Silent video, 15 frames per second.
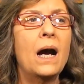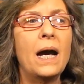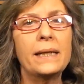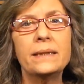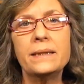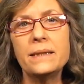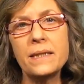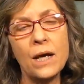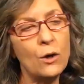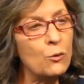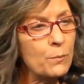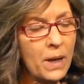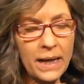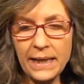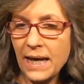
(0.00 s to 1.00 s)
I
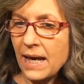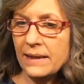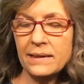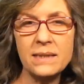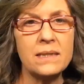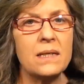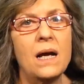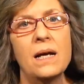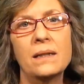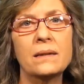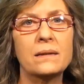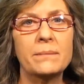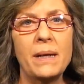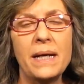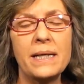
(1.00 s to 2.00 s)
know my head is not,
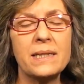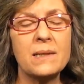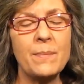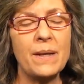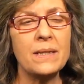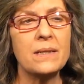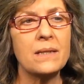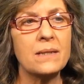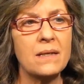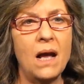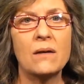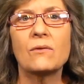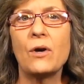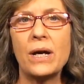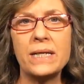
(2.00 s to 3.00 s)
my headspace is
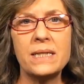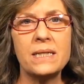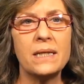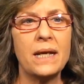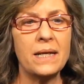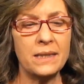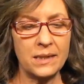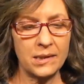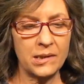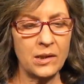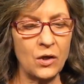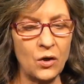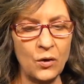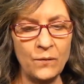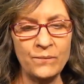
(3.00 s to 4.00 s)
not right today
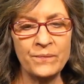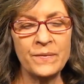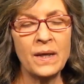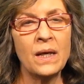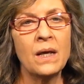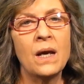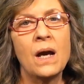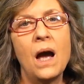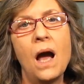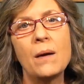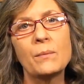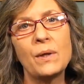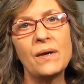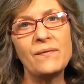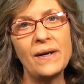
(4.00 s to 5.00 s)
still.
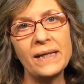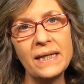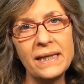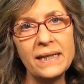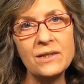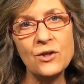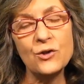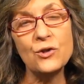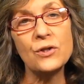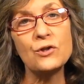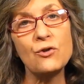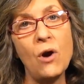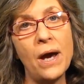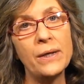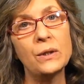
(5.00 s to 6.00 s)
Um, if I can get to, the
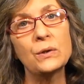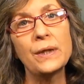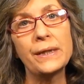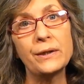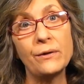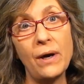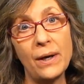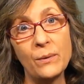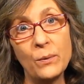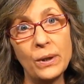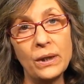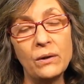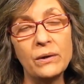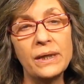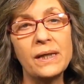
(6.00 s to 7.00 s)
try on later, I
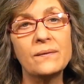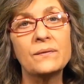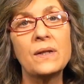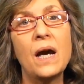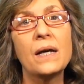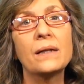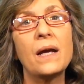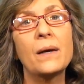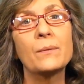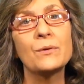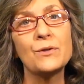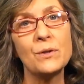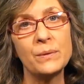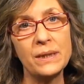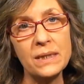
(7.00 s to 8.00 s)
will. If not, I
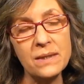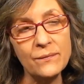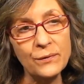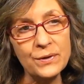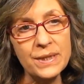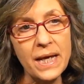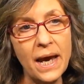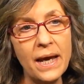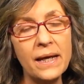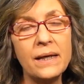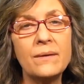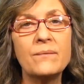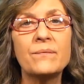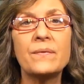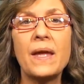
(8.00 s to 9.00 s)
will do it a different
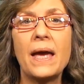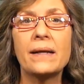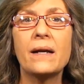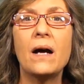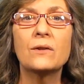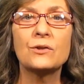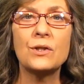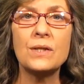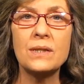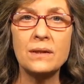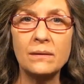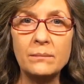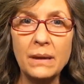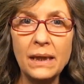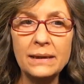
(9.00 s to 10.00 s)
day and I'll just
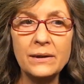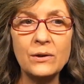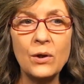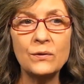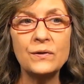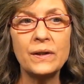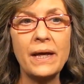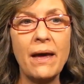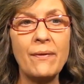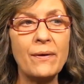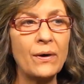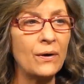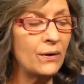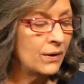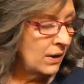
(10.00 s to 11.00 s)
combine it all
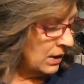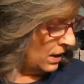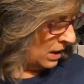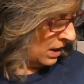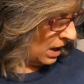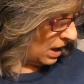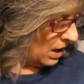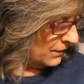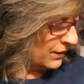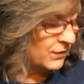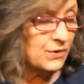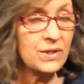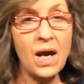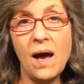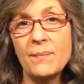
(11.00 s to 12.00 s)
together. Uh,
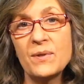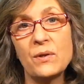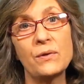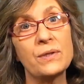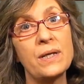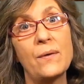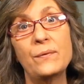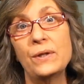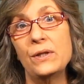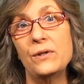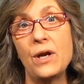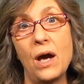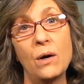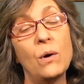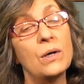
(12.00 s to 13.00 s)
those tops are a definite
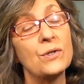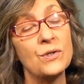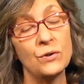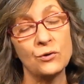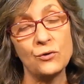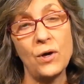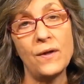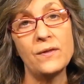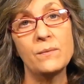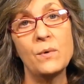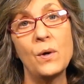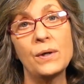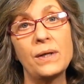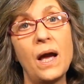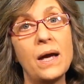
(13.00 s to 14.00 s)
no. I'll still try them
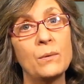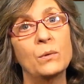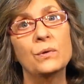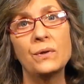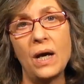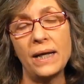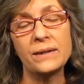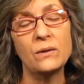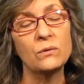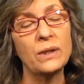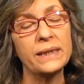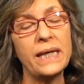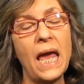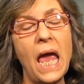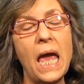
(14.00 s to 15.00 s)
on. I will. I don't
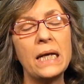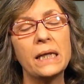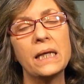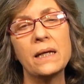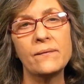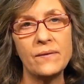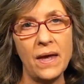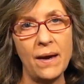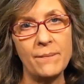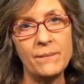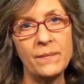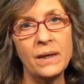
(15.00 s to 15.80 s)
like any of them.